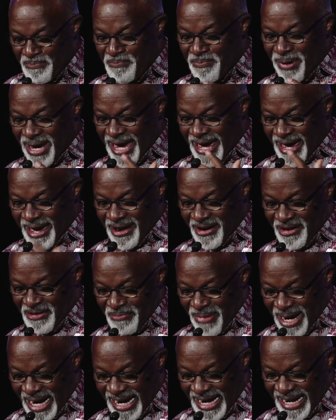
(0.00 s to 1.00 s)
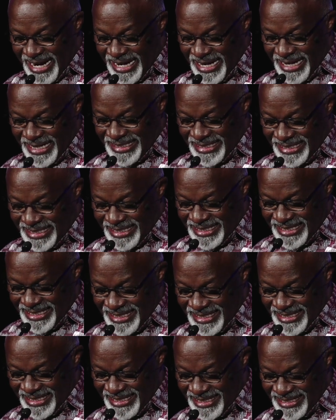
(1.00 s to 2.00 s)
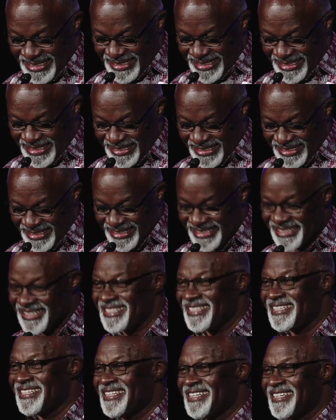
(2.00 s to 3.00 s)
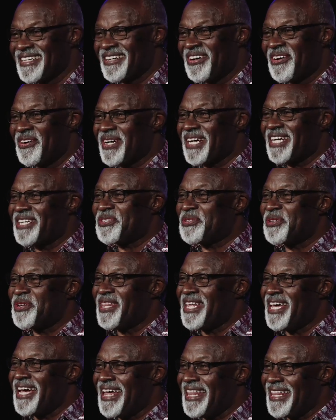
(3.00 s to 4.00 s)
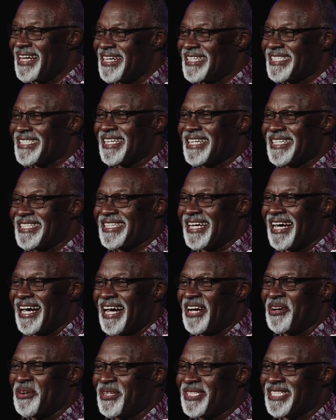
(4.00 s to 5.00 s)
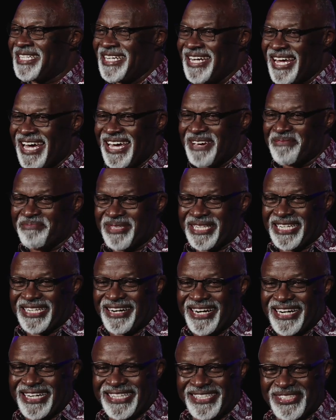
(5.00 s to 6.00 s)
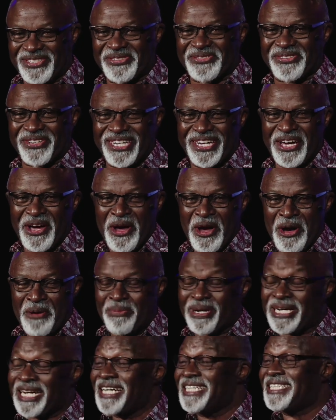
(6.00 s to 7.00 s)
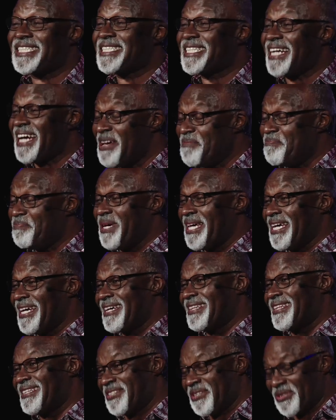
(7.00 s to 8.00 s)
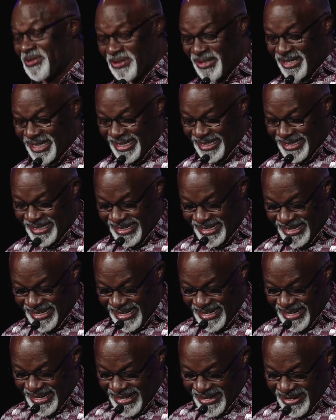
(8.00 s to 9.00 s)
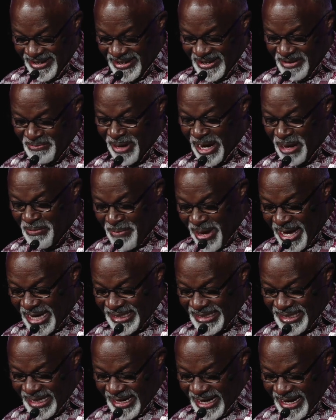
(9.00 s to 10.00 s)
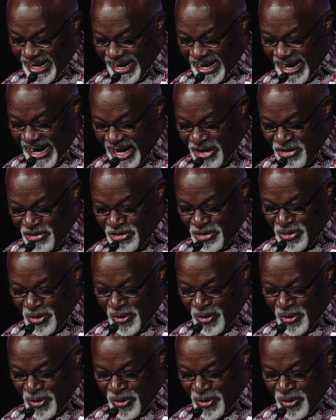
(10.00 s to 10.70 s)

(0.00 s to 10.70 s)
Bear Magalit. Okay, so the others that are not named in our history, but are shaping the story. My mentor, Andrew